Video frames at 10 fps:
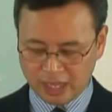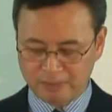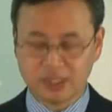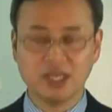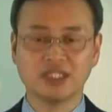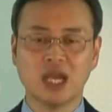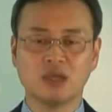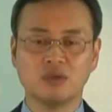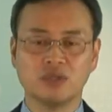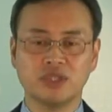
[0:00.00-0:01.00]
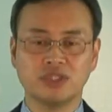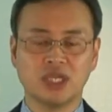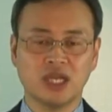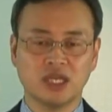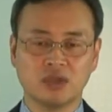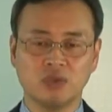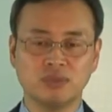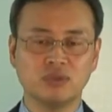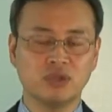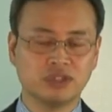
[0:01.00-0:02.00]
He was an
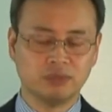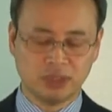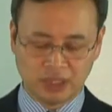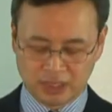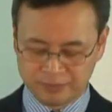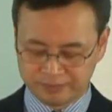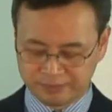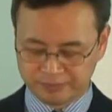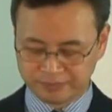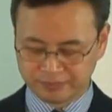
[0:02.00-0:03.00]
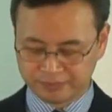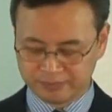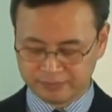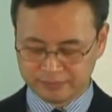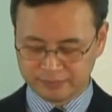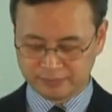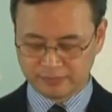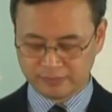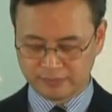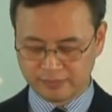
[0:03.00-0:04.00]
apostle and
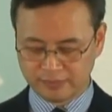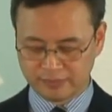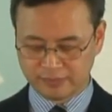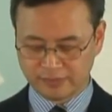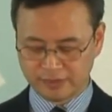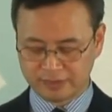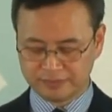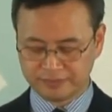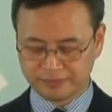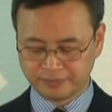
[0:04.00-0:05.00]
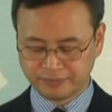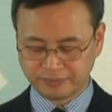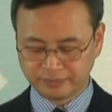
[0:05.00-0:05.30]
an elder.